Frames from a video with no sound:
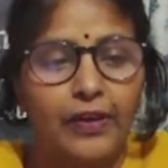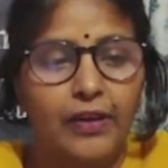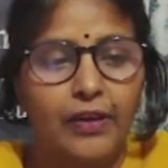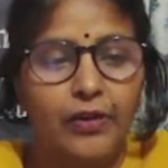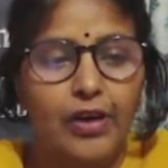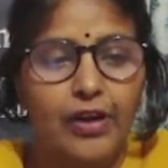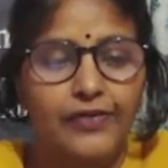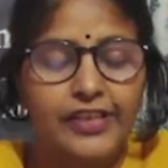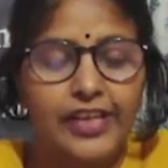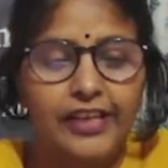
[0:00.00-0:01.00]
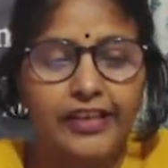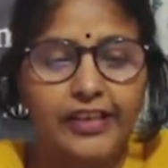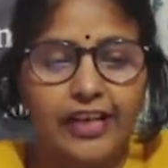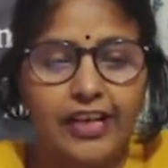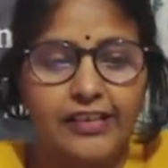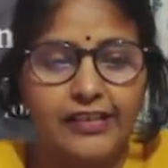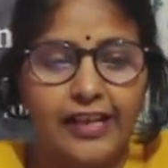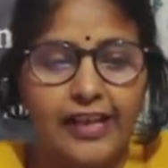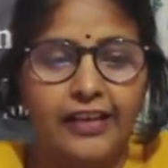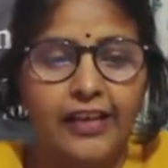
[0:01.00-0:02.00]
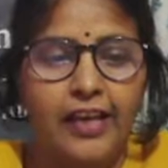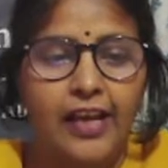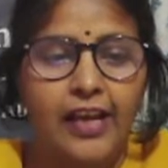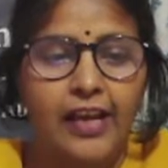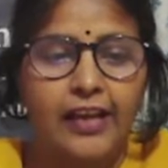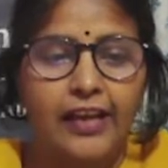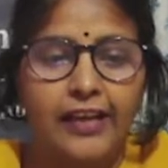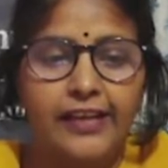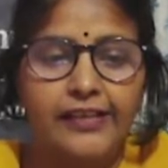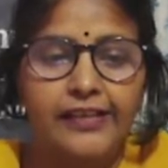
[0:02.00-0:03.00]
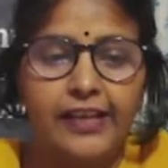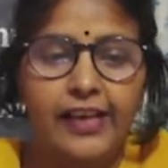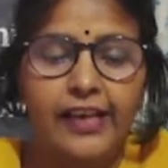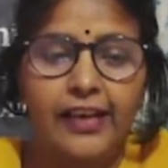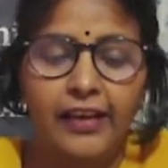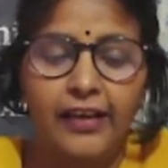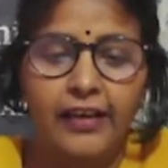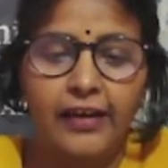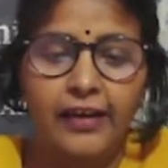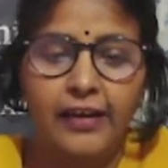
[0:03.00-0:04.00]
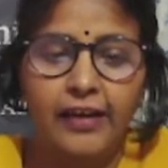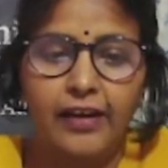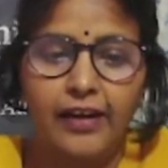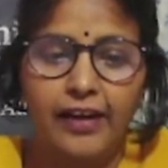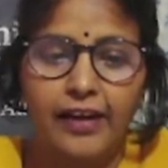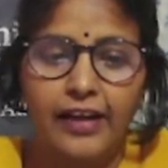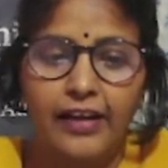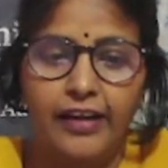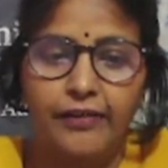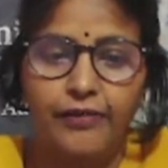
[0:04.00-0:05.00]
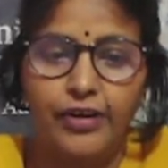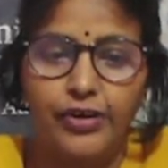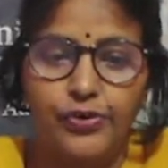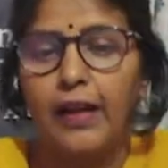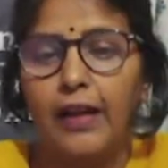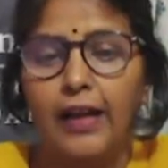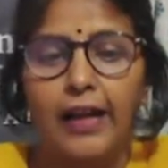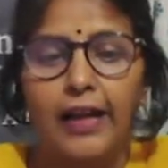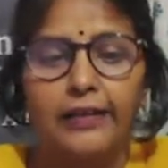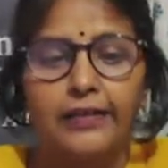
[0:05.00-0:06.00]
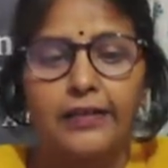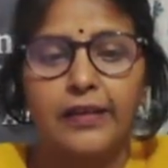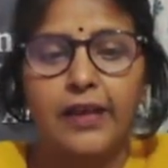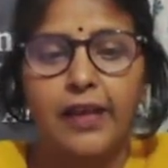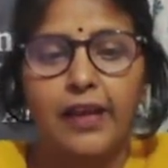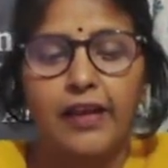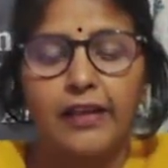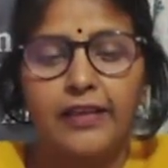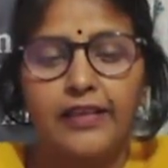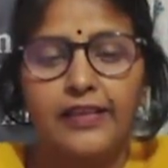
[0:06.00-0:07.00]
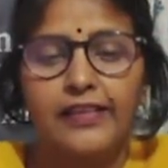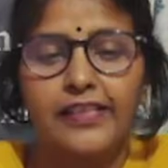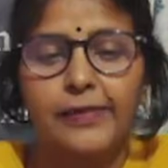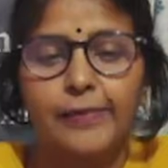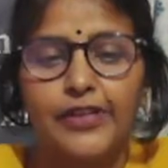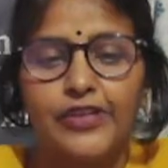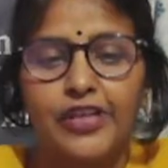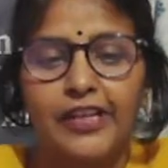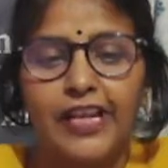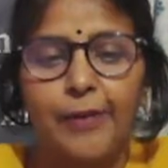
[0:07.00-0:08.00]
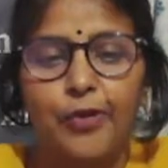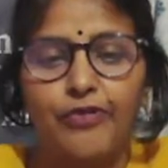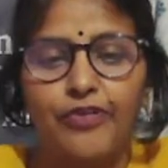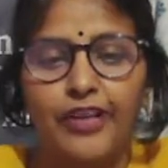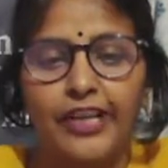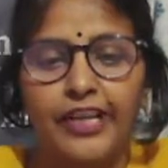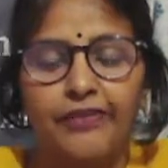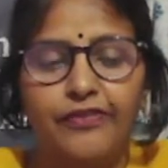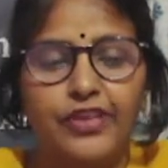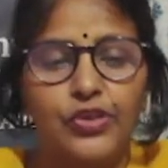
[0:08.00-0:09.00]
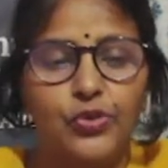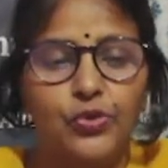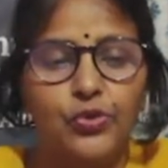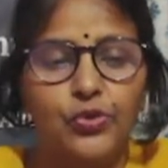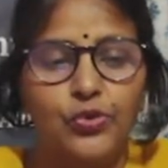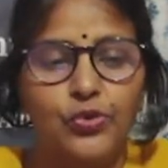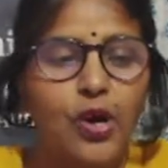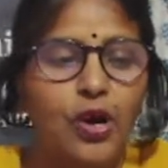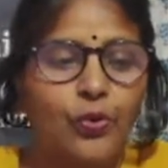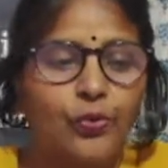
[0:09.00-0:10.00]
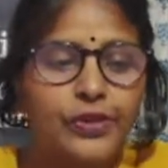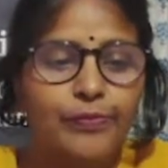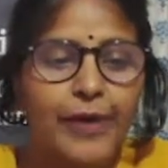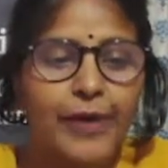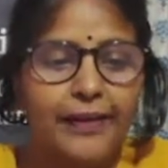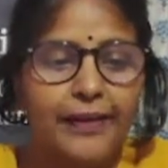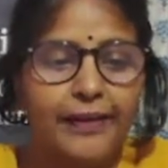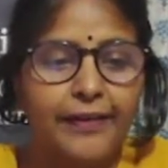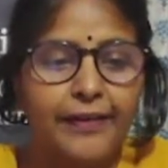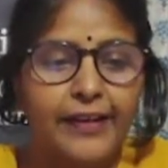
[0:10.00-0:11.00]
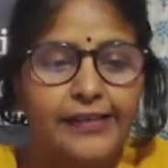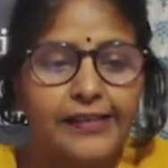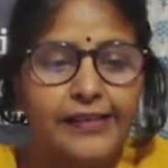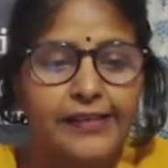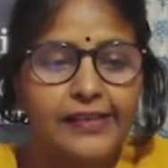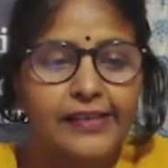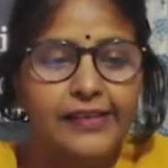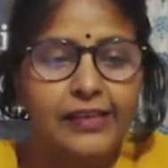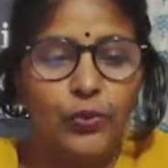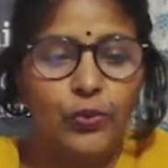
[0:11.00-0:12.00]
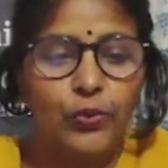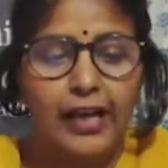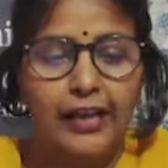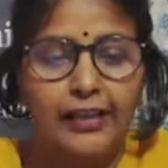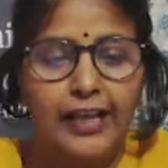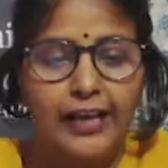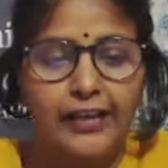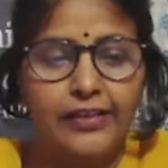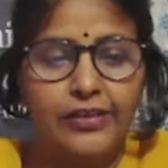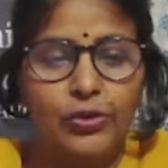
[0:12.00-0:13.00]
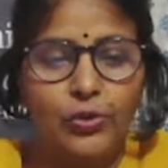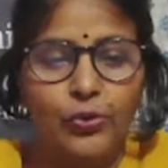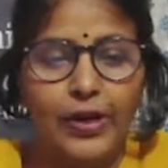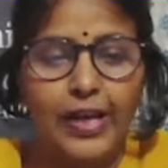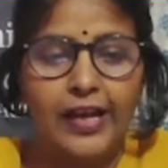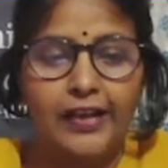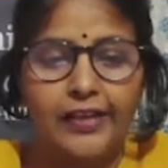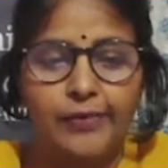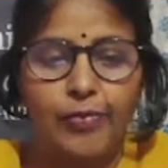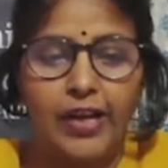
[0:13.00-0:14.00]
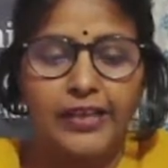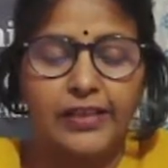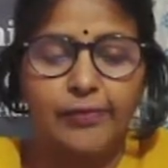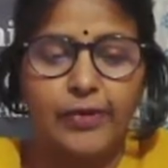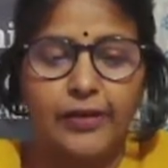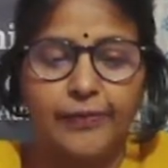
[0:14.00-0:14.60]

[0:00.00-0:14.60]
You have studied in class 9. It is a connective tissue, and this is a special type of connective tissue whose matrix is liquid, and that is known as plasma.